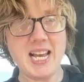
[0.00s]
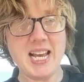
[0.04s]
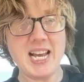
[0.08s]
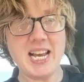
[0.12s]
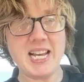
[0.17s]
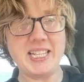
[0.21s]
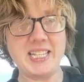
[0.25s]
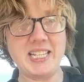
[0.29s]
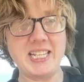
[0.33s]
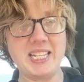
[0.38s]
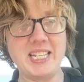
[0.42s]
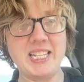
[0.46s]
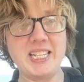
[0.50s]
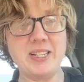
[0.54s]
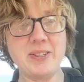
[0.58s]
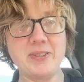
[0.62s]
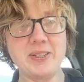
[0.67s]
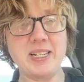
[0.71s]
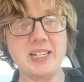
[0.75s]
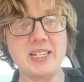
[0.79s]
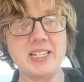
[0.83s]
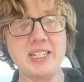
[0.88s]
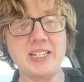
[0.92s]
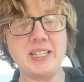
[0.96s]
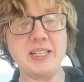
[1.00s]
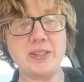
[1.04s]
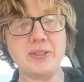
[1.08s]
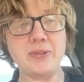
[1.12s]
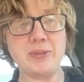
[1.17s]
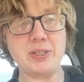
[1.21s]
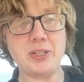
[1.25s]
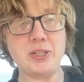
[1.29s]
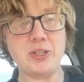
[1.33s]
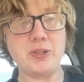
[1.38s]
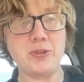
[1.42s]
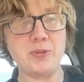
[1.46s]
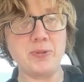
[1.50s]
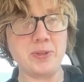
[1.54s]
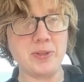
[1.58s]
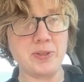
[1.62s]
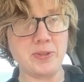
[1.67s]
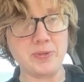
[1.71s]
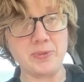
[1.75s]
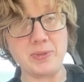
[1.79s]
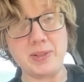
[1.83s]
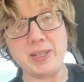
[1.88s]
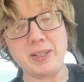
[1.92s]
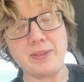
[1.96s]
And then here I need either a 2 or
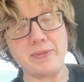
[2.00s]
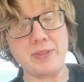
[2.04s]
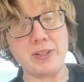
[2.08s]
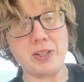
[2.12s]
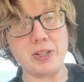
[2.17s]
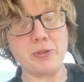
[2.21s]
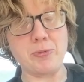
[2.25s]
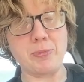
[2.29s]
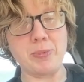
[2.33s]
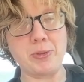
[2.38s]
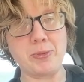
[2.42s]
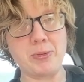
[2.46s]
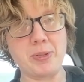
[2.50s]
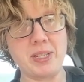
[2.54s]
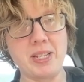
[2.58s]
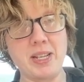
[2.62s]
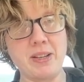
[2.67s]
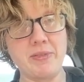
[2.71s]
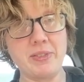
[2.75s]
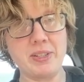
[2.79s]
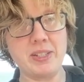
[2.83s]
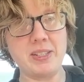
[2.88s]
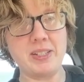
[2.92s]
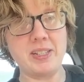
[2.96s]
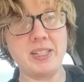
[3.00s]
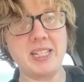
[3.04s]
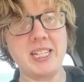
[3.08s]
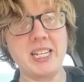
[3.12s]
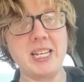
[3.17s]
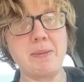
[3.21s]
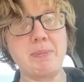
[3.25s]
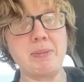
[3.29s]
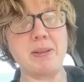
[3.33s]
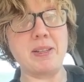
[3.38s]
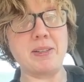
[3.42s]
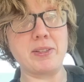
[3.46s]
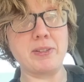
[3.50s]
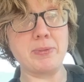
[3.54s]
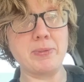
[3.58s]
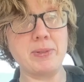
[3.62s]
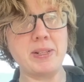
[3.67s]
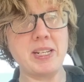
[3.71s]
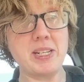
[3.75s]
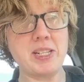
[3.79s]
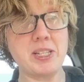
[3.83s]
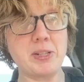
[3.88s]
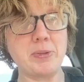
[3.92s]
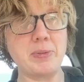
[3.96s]
3 to finish row 7. Can't be a
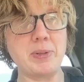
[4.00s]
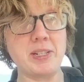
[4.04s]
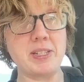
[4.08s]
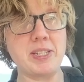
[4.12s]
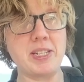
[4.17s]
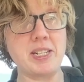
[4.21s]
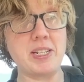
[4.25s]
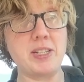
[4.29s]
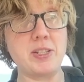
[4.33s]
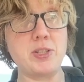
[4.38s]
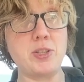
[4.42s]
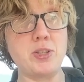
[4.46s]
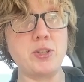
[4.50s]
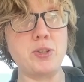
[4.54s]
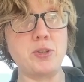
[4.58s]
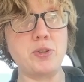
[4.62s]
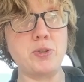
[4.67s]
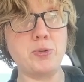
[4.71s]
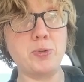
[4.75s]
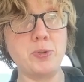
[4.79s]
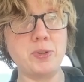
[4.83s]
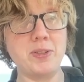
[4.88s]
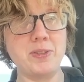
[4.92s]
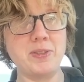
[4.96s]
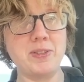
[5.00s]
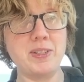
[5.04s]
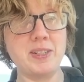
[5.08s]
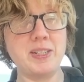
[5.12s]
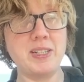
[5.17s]
3, so it is a 2.